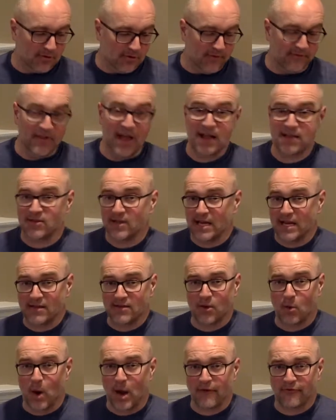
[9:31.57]
So if that's an
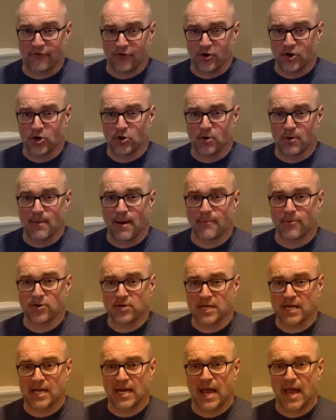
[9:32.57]
easy way for you to remember
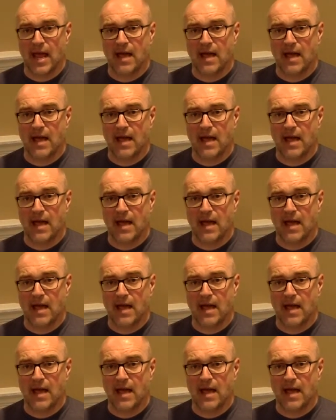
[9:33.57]
DNA